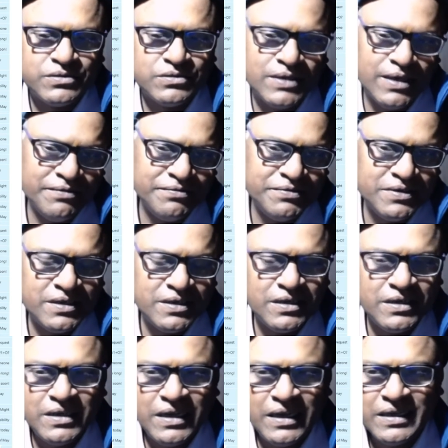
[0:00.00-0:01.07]

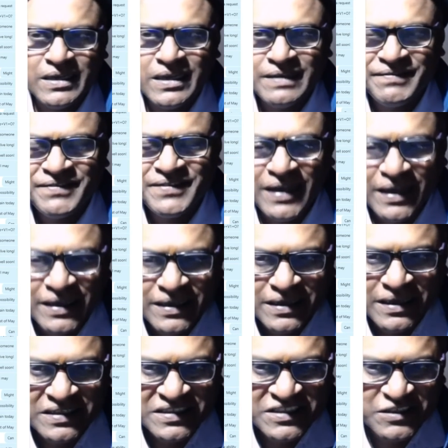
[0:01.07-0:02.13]
definitely I can say I
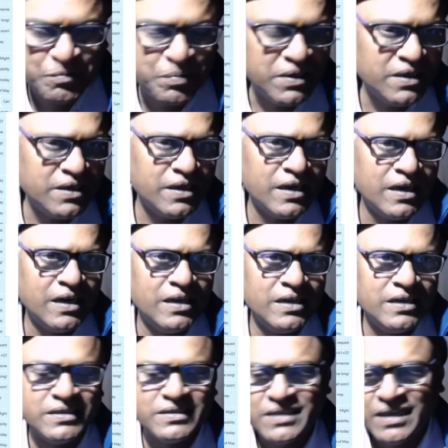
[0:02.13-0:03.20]
can speak
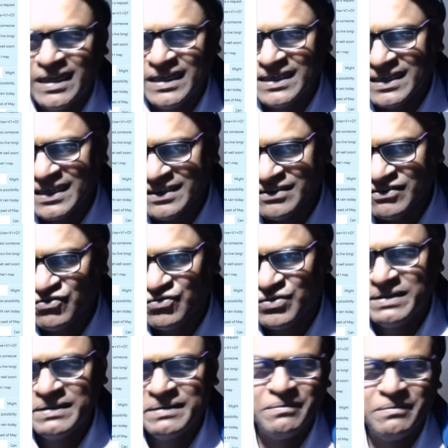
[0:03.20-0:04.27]
English, I can
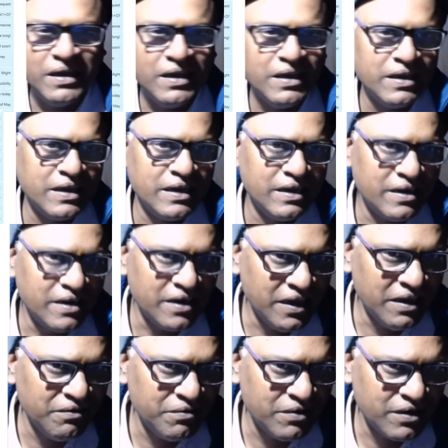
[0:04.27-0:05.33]
swim, I can
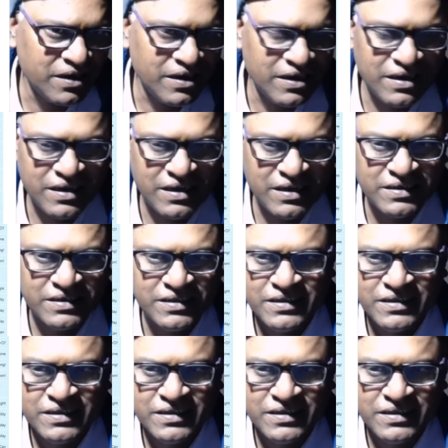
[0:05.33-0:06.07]
drive a car,